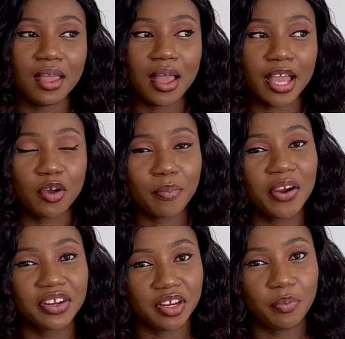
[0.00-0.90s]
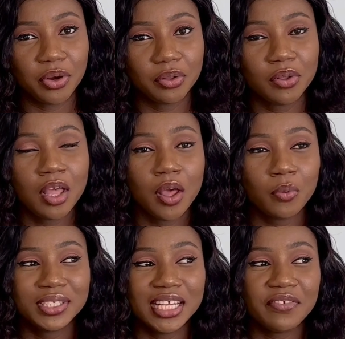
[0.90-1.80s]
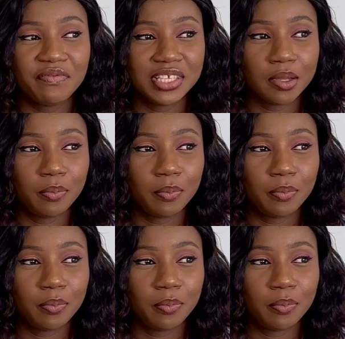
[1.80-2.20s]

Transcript: I got married in April. We started the visa